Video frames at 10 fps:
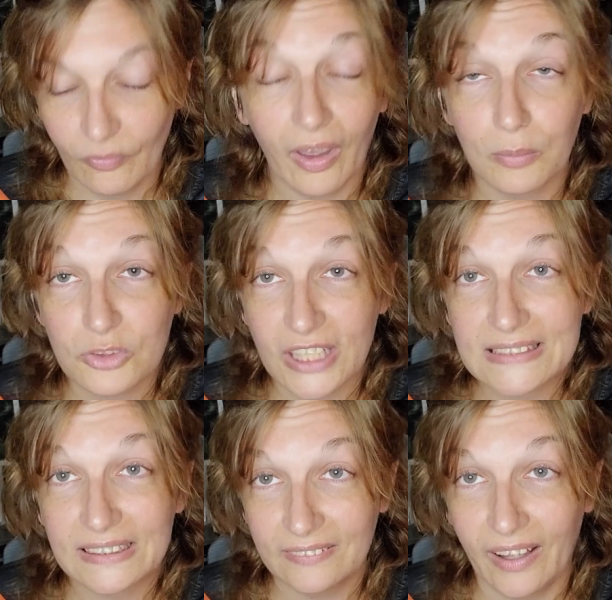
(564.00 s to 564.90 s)
I'm
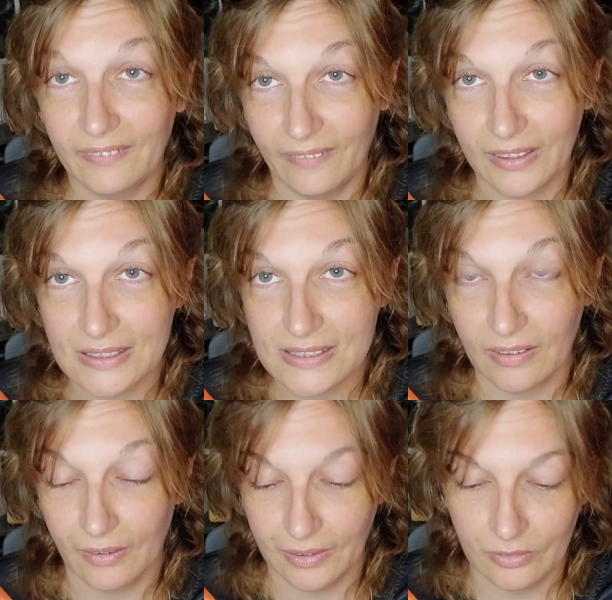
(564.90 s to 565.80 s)
chasing that light
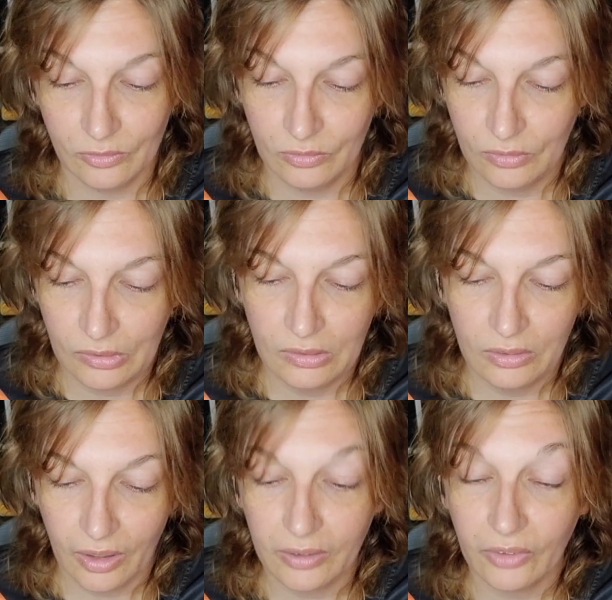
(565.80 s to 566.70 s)
tonight.
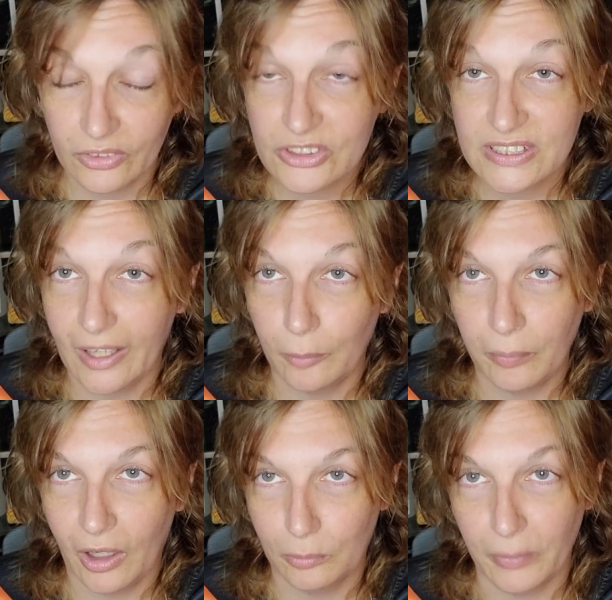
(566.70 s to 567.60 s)
Another step
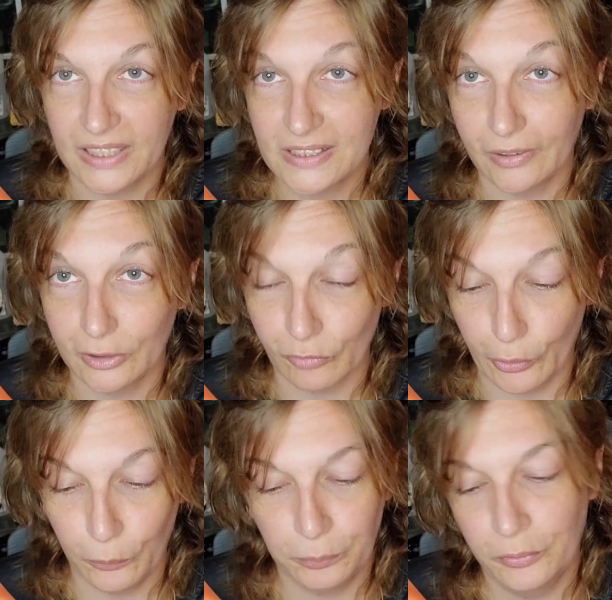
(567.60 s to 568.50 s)
on my
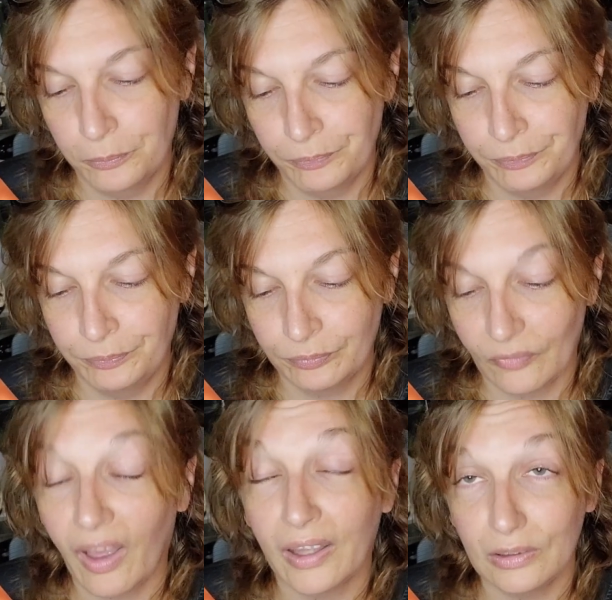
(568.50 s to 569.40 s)
tightrope.
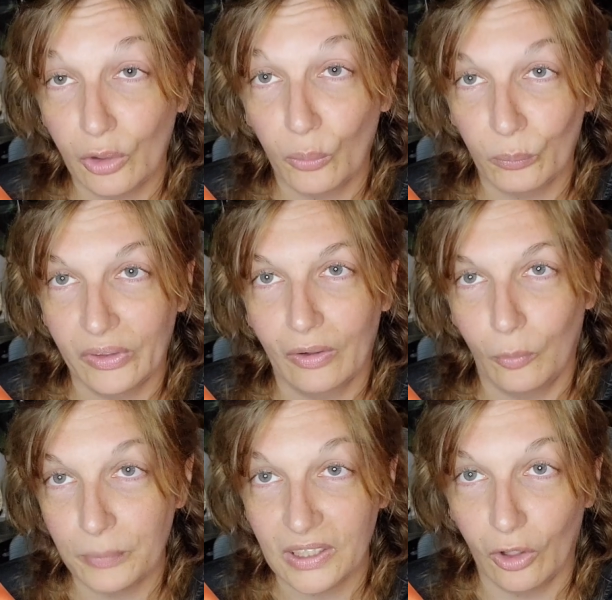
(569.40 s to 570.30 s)
I know that I'll
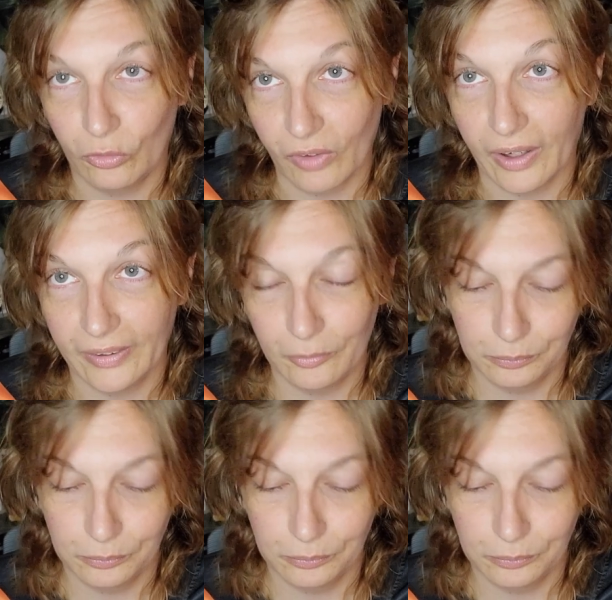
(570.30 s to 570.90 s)
be all right.